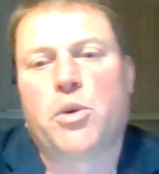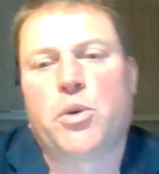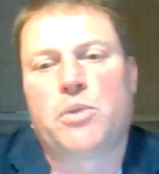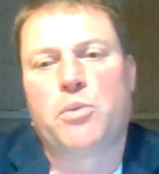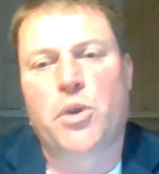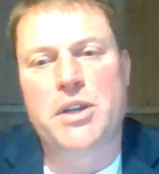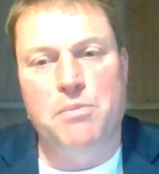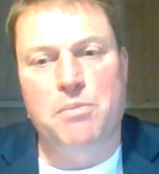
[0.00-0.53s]

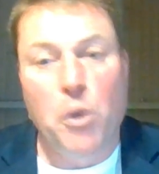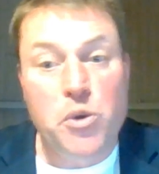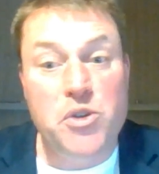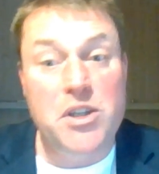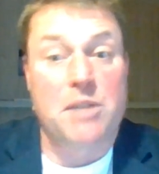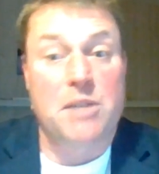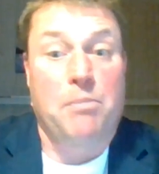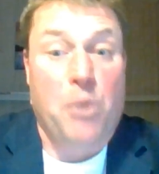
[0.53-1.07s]
what is most
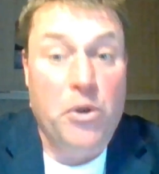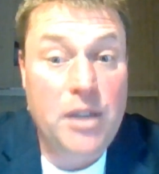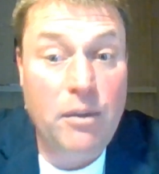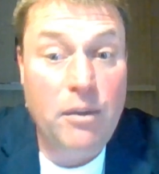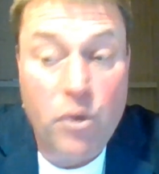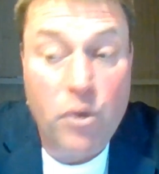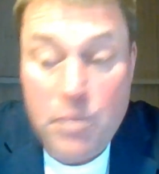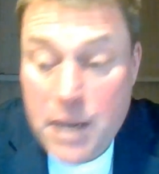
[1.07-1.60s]

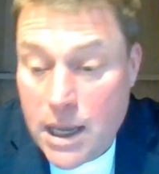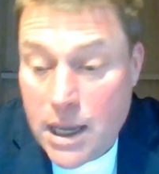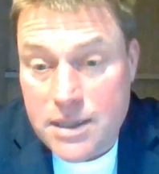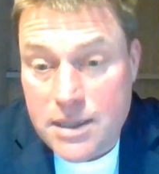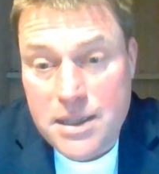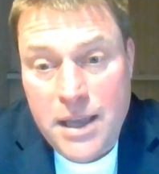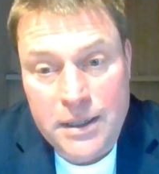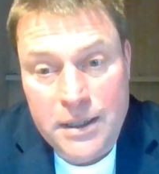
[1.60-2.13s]
disappointing for me
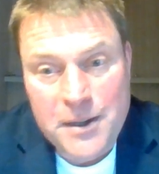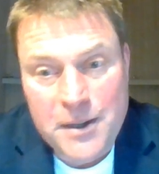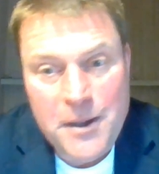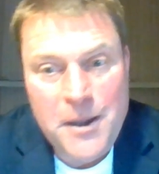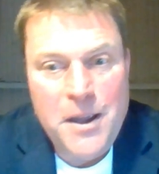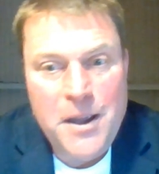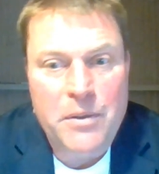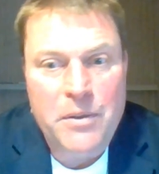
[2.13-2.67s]
is that
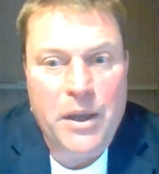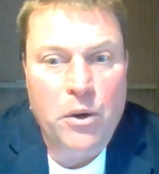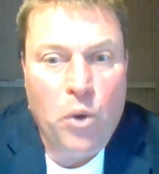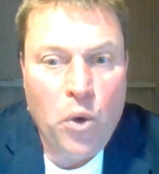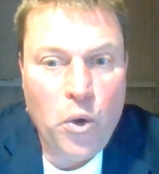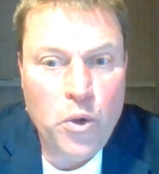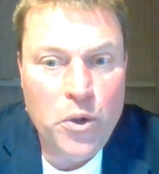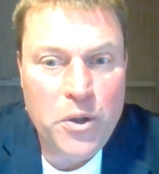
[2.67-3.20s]

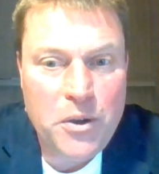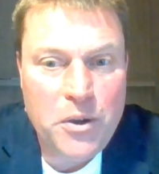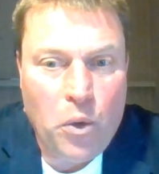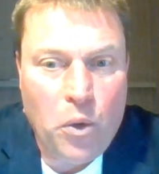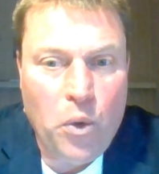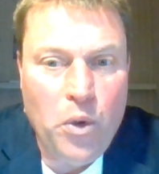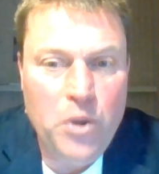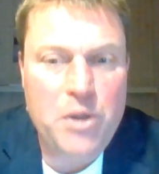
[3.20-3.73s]
all
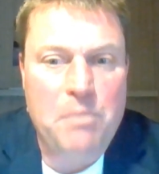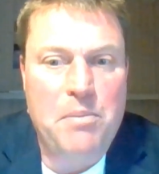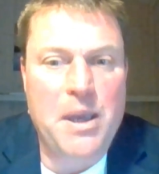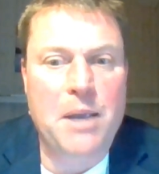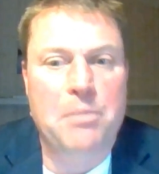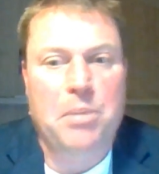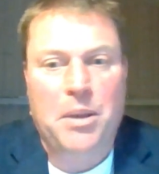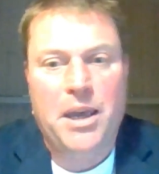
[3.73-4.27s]
the
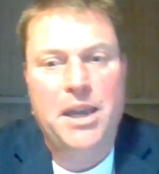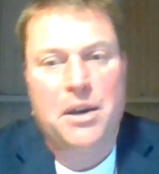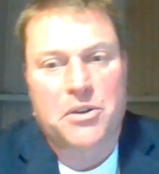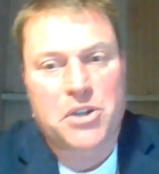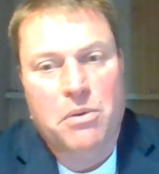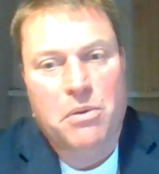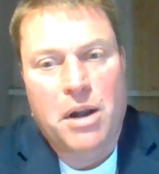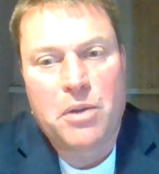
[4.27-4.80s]
big
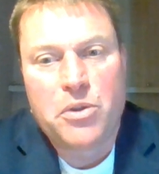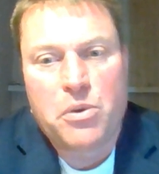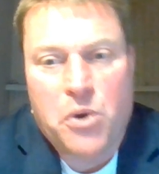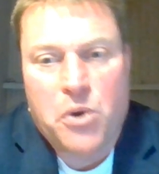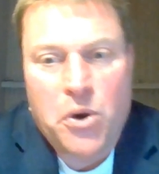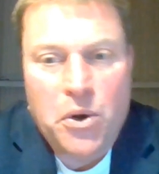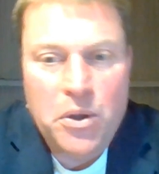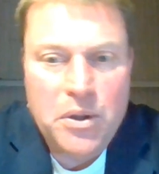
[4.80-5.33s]
players around the
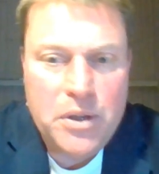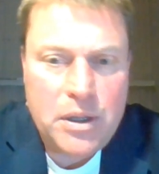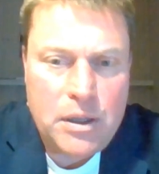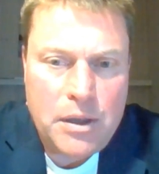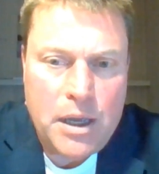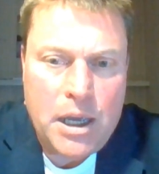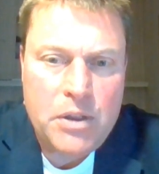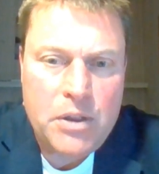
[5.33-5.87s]
world
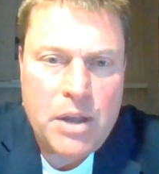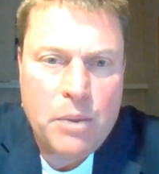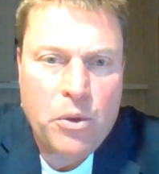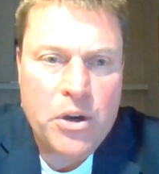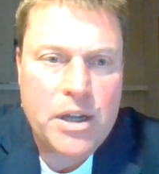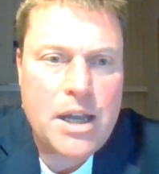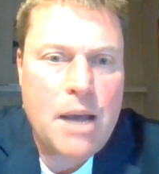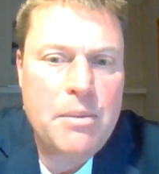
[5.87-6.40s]
that
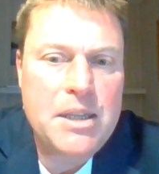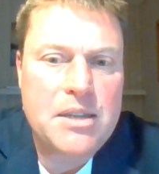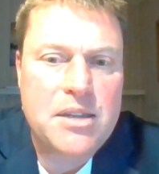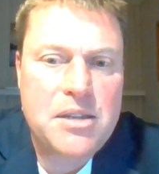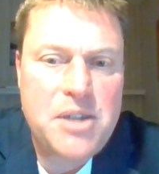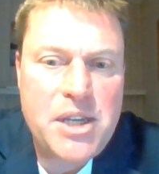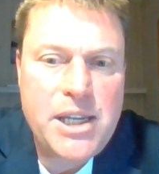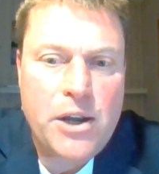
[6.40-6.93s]
want to come and
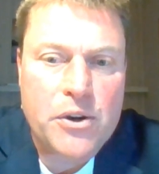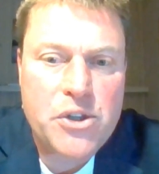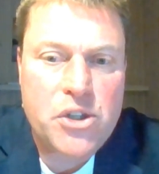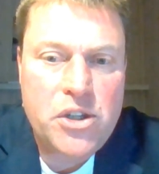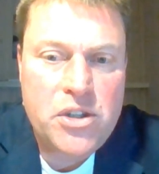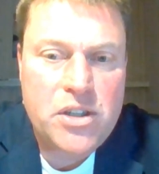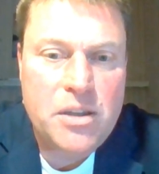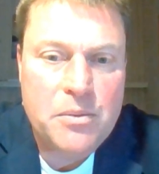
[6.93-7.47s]
see our
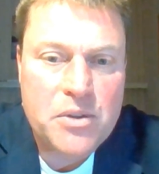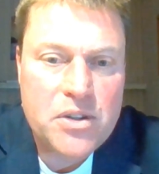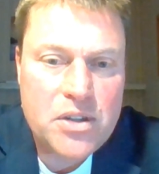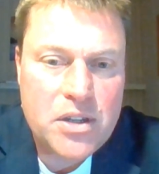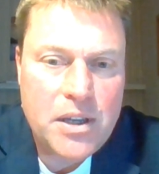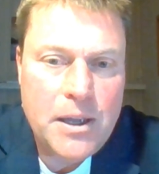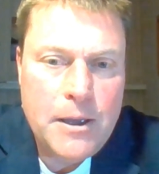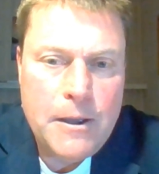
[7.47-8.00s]

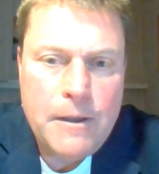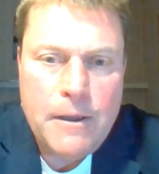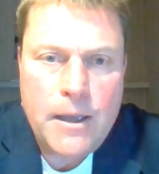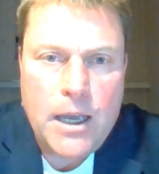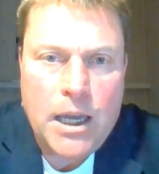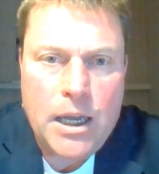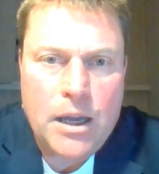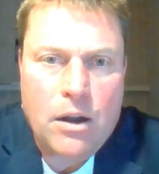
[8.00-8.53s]
systems
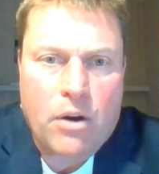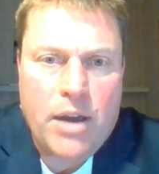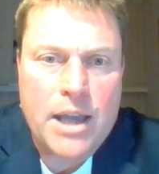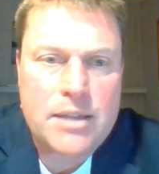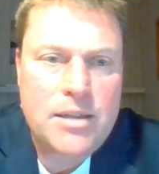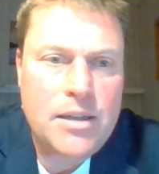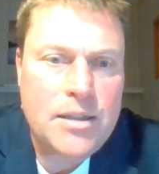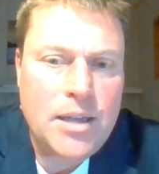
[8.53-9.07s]
are
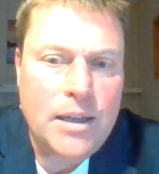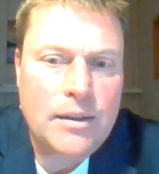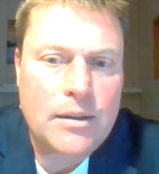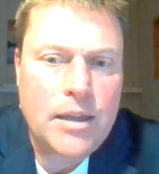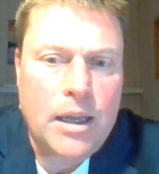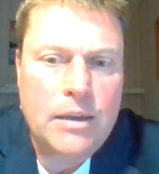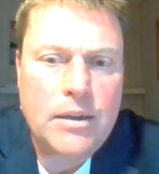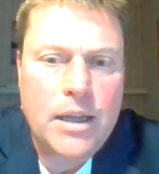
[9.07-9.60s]
hesitant
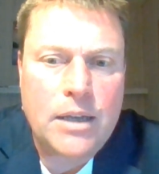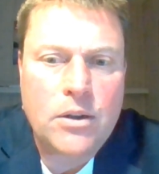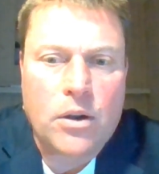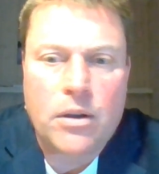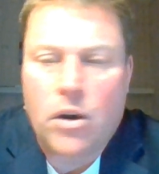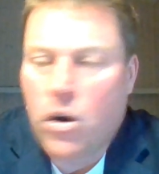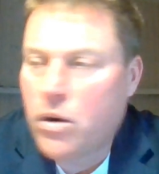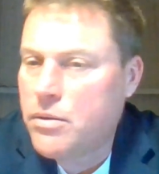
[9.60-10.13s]
and
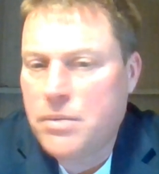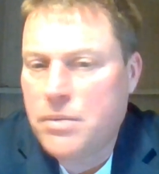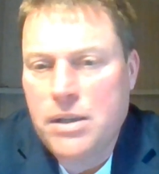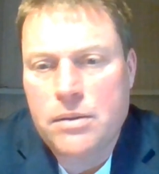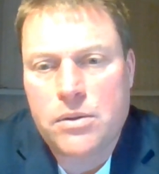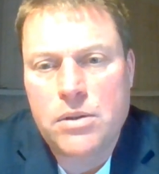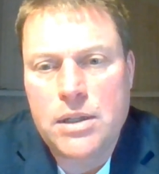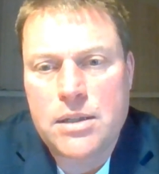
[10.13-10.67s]
are
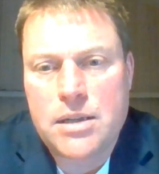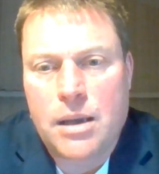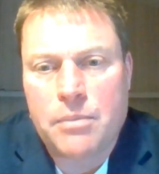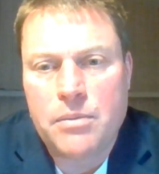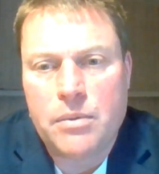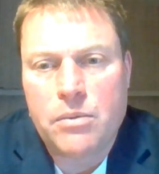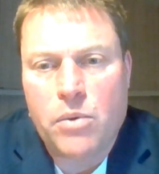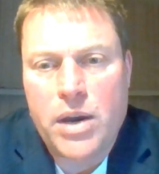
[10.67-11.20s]
in
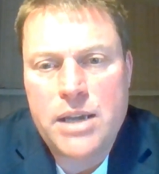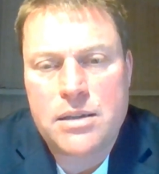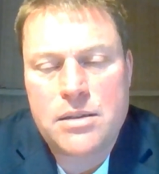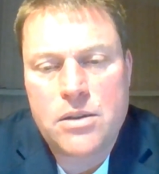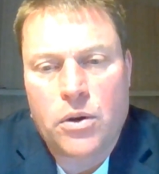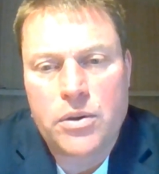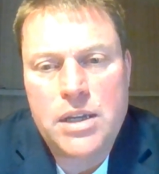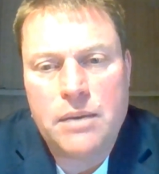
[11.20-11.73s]
some
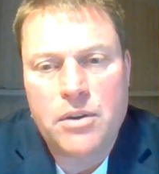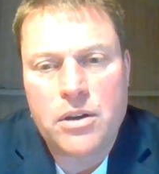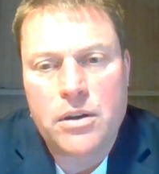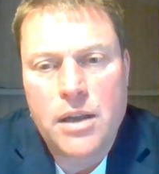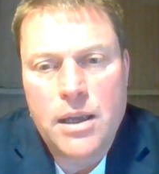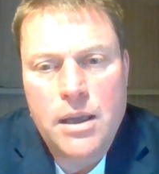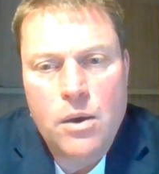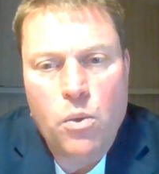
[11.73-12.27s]
ways not even
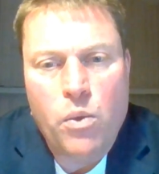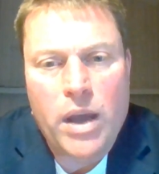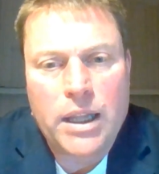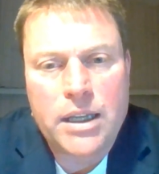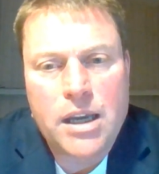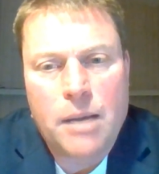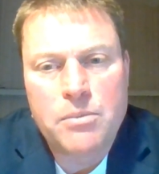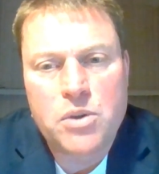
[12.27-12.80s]

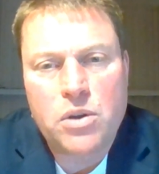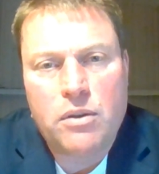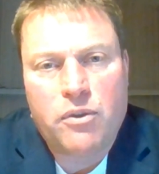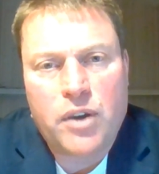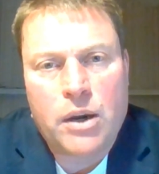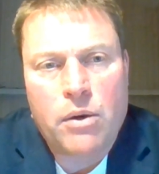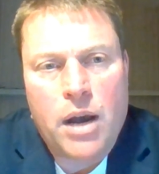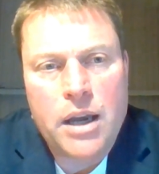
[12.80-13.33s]
welcome to the
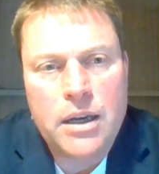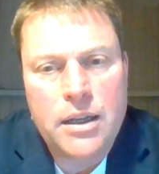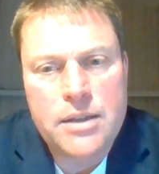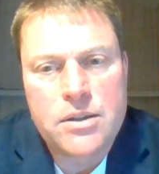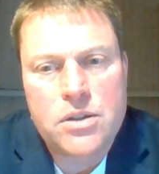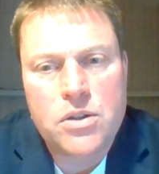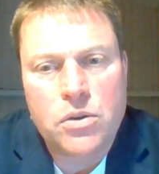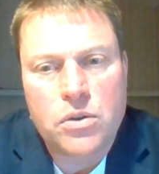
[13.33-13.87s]
Faroe
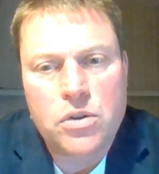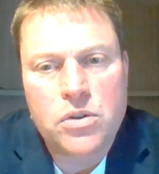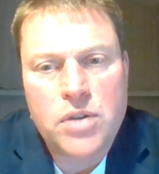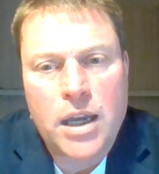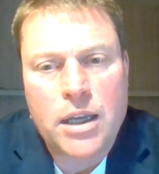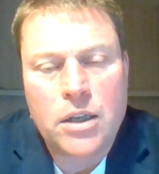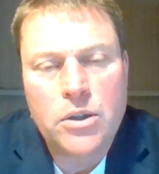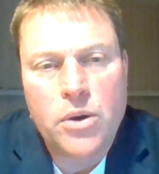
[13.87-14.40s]
Islands to
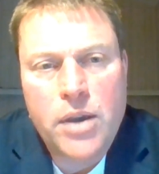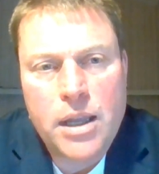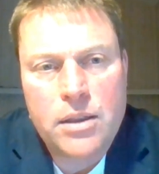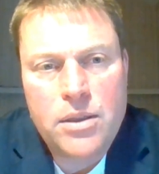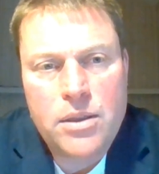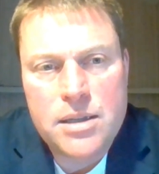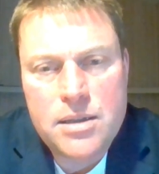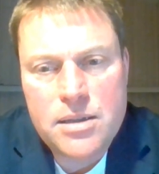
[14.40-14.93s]
take a look
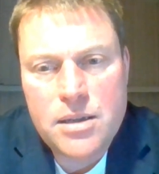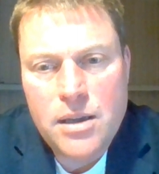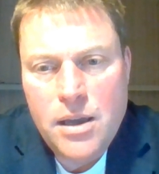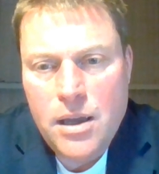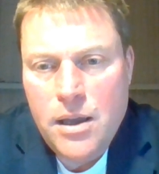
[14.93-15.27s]
at this.